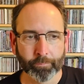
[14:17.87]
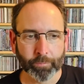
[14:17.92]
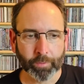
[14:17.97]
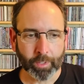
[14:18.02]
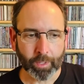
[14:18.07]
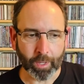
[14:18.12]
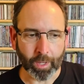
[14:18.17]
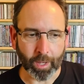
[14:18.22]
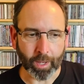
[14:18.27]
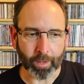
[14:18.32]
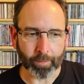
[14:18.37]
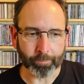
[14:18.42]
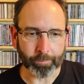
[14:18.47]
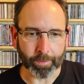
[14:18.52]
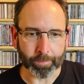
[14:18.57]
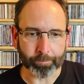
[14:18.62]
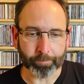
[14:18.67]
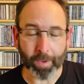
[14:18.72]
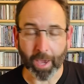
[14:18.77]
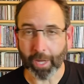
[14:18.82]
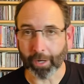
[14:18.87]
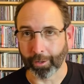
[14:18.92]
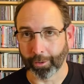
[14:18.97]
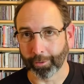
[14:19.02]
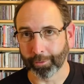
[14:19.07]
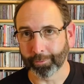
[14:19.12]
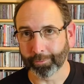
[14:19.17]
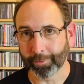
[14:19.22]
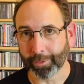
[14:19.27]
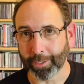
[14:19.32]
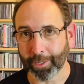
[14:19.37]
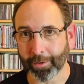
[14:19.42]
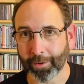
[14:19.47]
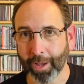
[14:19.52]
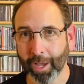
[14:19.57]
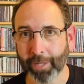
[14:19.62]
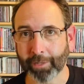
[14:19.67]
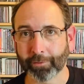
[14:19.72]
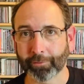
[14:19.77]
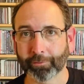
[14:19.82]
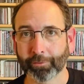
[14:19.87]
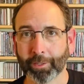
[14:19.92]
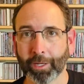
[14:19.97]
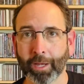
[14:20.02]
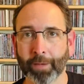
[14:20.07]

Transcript: uh, but better, you know, honestly.